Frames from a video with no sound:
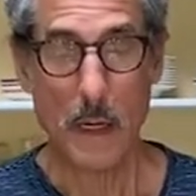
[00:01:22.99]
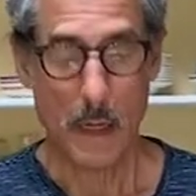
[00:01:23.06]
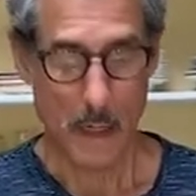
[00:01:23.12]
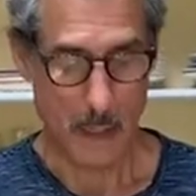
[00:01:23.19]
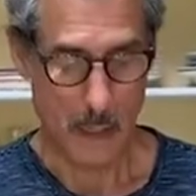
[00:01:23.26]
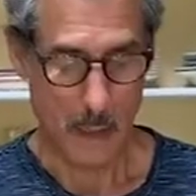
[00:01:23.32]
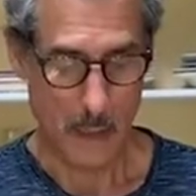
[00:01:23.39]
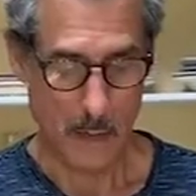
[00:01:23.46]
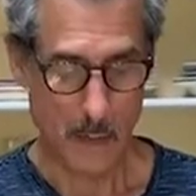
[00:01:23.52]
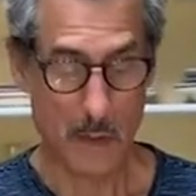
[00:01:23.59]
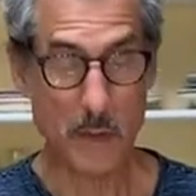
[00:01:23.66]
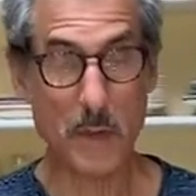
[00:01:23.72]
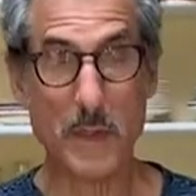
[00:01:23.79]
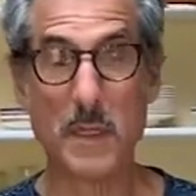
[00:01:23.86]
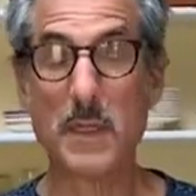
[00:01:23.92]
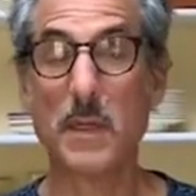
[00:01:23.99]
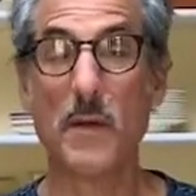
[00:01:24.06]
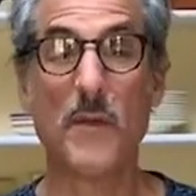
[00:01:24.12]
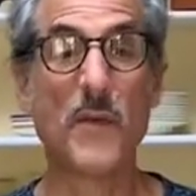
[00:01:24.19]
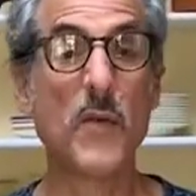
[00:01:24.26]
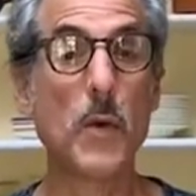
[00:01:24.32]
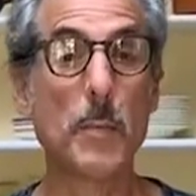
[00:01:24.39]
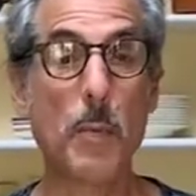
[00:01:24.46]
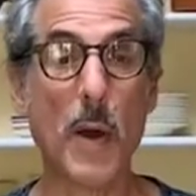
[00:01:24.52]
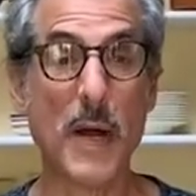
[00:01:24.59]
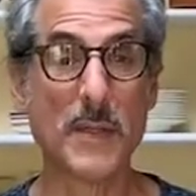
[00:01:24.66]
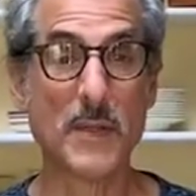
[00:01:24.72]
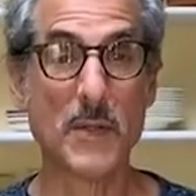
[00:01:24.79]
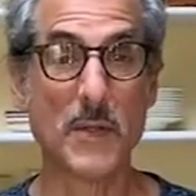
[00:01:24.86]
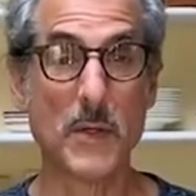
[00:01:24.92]
You could do this in a food
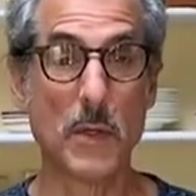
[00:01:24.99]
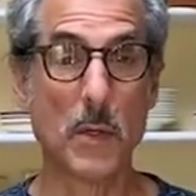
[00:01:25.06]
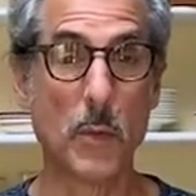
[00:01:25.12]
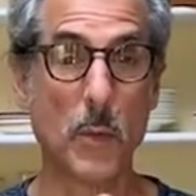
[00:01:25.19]
processor